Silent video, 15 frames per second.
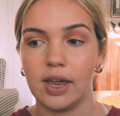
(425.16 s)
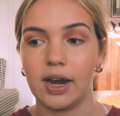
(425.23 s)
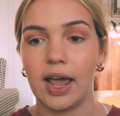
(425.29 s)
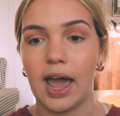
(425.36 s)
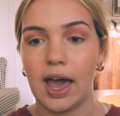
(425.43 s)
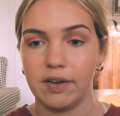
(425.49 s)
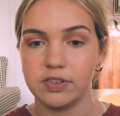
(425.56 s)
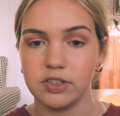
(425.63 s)
and I
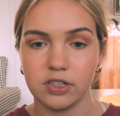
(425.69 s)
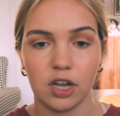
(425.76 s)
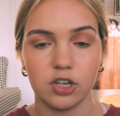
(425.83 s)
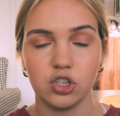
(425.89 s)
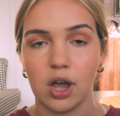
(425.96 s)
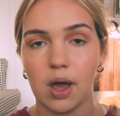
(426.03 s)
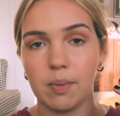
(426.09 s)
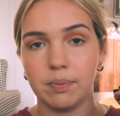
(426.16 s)
have
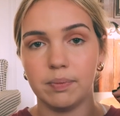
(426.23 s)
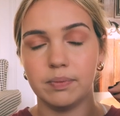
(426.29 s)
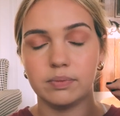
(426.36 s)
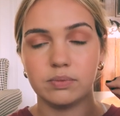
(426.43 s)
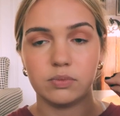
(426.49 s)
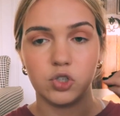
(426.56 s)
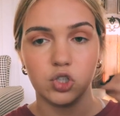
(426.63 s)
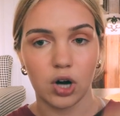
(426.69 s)
such a
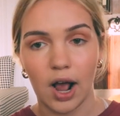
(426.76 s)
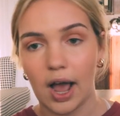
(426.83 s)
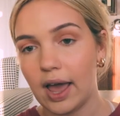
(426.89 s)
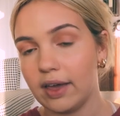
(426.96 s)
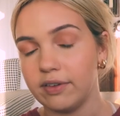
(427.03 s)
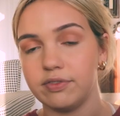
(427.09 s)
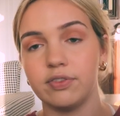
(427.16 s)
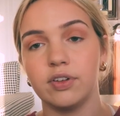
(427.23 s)

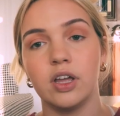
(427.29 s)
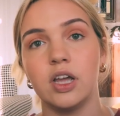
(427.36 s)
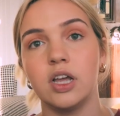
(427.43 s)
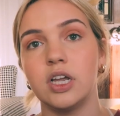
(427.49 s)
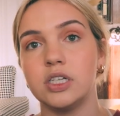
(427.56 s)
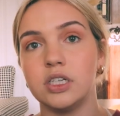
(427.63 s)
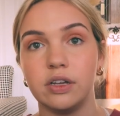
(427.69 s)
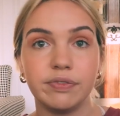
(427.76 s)
drive
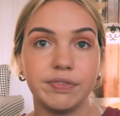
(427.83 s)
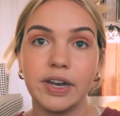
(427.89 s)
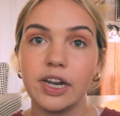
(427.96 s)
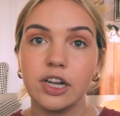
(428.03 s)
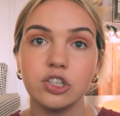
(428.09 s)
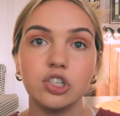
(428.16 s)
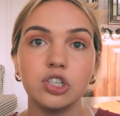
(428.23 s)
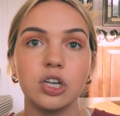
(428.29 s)
to
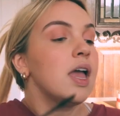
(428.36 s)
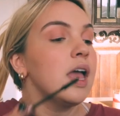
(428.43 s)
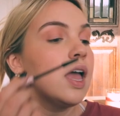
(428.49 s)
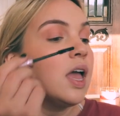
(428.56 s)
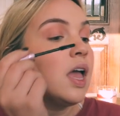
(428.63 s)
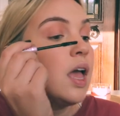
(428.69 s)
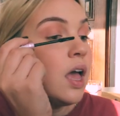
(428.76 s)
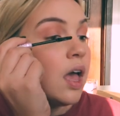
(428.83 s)
finish.
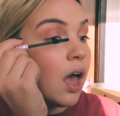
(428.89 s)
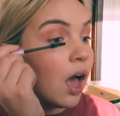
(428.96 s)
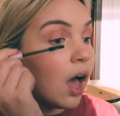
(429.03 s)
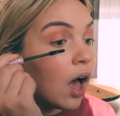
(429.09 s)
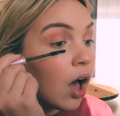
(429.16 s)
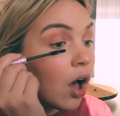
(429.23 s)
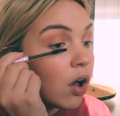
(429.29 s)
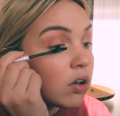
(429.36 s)

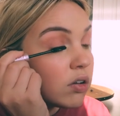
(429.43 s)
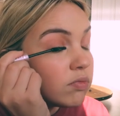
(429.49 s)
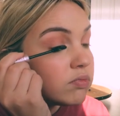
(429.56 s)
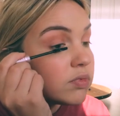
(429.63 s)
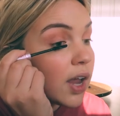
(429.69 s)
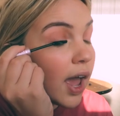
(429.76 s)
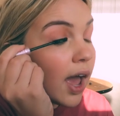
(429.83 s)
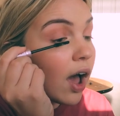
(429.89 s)

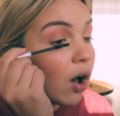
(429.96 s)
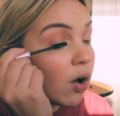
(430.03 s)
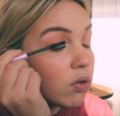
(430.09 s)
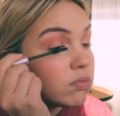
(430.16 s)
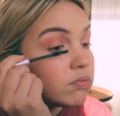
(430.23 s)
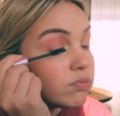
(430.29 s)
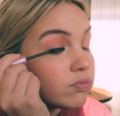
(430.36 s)
No.